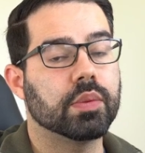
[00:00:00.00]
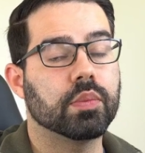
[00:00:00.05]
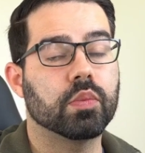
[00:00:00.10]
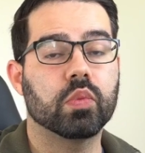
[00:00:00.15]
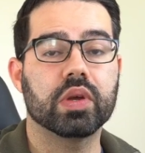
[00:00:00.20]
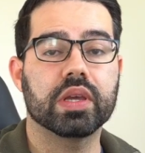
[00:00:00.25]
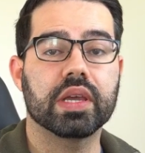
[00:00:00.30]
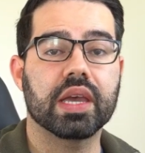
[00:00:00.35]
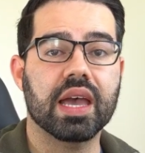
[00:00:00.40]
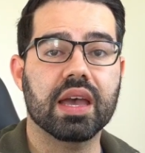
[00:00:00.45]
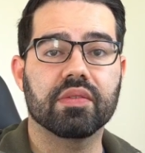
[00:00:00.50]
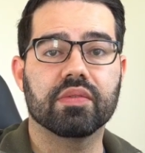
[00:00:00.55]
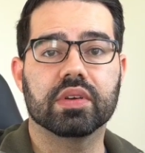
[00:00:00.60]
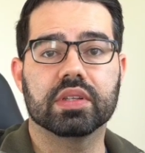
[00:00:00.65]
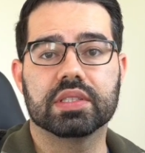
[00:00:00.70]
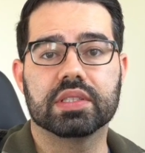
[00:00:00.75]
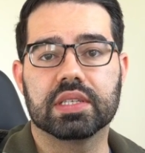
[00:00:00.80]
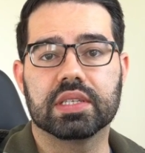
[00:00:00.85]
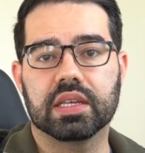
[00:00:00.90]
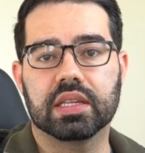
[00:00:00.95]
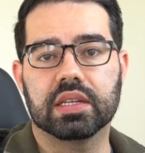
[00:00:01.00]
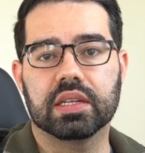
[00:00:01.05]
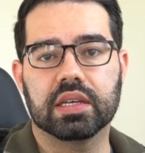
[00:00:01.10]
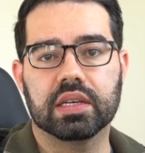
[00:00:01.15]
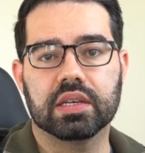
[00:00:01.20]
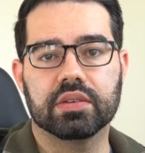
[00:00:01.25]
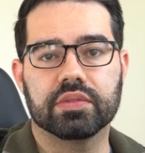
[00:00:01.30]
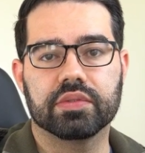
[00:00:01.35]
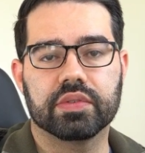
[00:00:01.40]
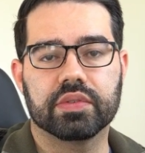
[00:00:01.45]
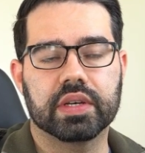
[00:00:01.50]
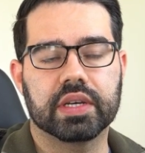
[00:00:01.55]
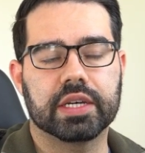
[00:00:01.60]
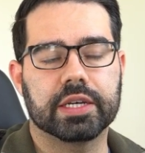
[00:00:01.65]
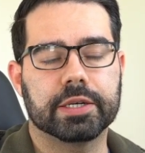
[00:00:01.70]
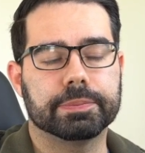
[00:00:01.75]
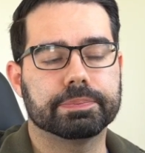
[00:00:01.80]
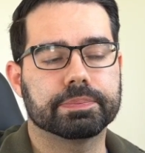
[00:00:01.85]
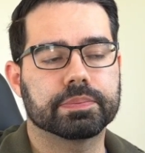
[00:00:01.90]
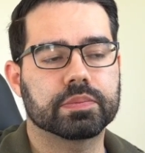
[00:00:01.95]
We have a ton of
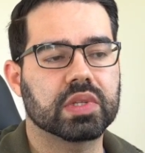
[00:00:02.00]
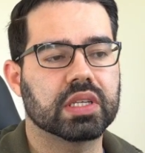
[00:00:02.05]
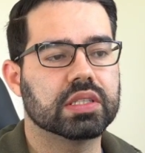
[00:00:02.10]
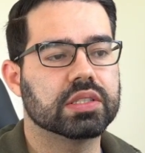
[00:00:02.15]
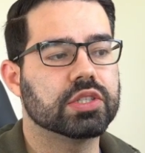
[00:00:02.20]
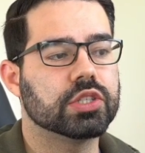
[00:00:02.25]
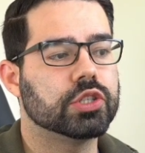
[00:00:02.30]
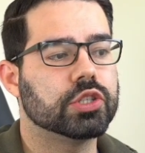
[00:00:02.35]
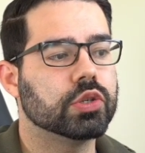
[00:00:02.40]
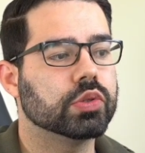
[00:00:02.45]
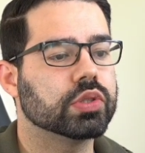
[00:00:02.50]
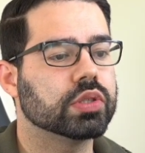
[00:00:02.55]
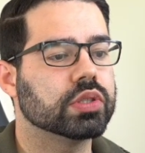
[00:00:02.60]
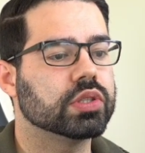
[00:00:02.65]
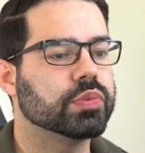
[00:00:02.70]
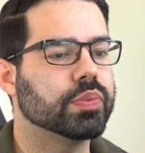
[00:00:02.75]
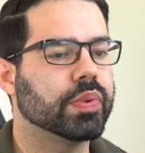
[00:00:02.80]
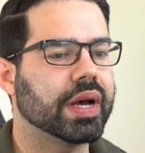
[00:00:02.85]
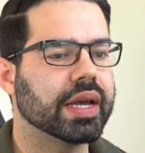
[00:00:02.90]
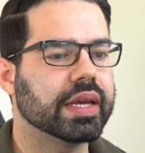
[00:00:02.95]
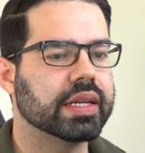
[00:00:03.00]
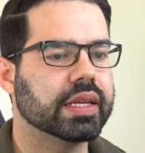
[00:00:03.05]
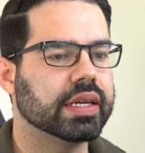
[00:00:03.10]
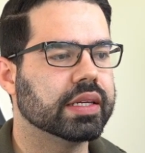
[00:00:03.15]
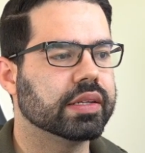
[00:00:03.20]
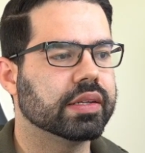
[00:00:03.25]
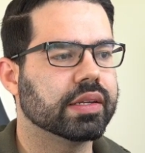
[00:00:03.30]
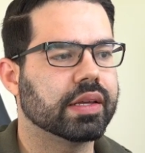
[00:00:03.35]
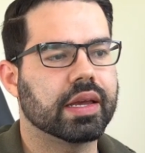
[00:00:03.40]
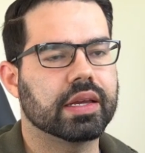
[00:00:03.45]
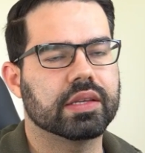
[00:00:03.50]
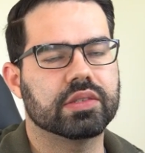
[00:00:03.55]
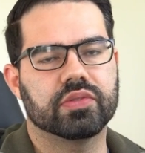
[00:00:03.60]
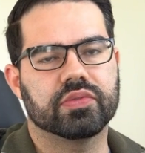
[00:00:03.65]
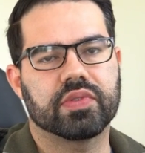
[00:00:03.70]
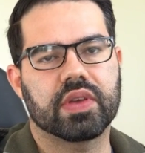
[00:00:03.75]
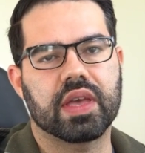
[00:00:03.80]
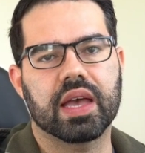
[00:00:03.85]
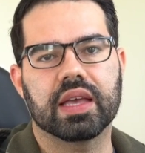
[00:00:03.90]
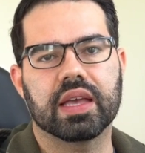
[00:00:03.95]
institutions buying in, as you
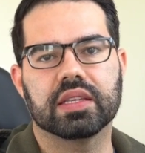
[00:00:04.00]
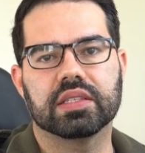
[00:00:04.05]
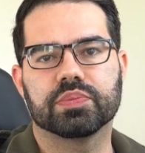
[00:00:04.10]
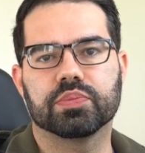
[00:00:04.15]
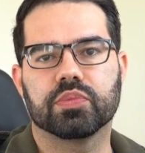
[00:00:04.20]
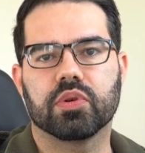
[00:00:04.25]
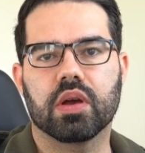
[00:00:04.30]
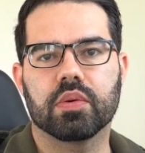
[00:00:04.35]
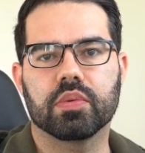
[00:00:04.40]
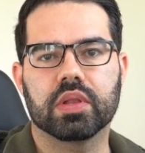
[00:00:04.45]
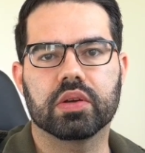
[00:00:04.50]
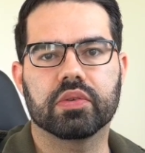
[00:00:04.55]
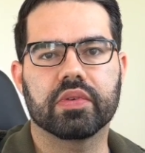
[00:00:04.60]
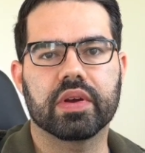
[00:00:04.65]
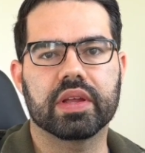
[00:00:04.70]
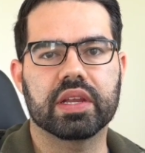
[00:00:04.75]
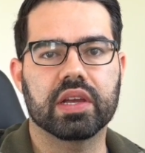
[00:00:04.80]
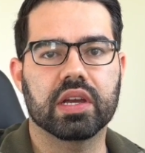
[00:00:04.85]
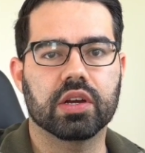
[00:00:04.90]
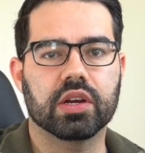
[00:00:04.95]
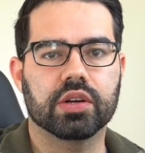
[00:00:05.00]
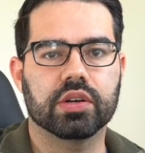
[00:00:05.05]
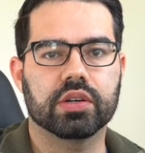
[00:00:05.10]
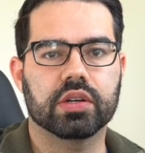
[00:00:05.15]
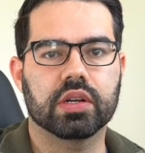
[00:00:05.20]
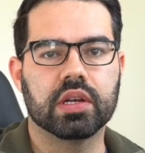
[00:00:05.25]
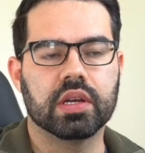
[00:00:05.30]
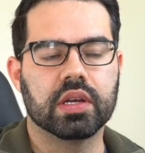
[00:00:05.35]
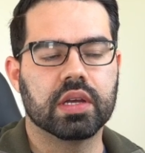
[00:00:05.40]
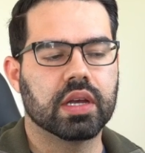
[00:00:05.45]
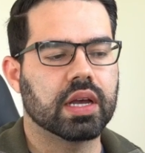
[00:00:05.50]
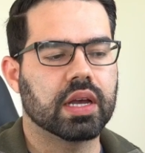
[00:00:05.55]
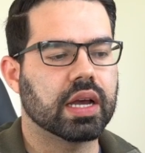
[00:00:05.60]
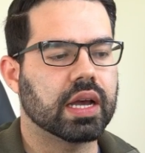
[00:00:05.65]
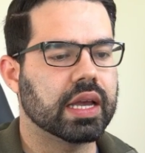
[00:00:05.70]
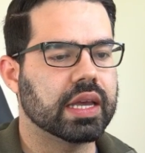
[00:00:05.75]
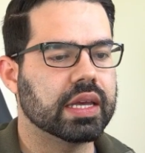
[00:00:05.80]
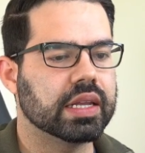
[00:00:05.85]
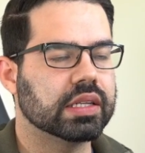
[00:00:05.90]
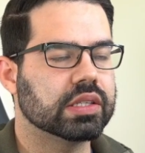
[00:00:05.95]
guys probably already heard,
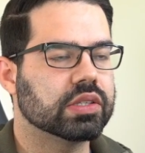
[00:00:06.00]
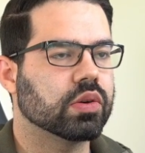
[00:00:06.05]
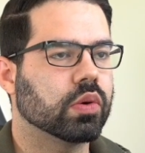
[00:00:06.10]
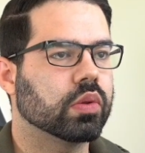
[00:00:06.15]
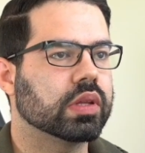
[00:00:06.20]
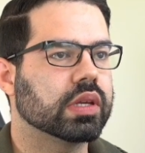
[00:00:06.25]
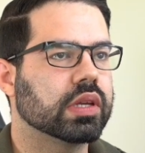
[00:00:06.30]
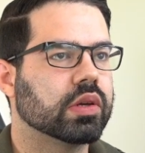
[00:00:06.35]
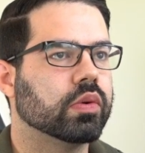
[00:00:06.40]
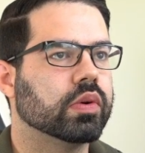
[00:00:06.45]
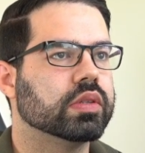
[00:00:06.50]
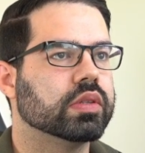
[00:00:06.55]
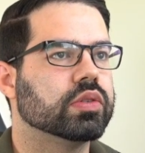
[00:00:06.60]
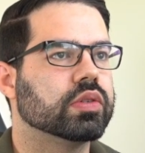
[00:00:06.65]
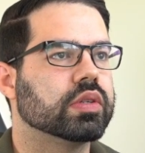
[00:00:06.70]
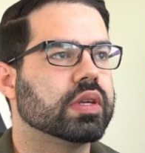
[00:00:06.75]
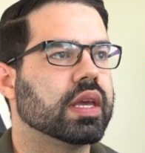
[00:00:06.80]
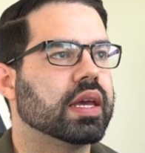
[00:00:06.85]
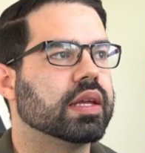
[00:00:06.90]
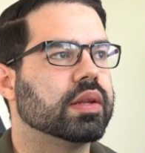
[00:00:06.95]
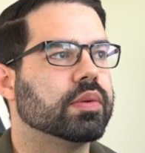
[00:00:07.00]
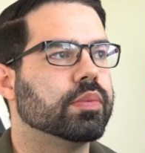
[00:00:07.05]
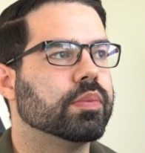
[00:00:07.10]
and it's only going to get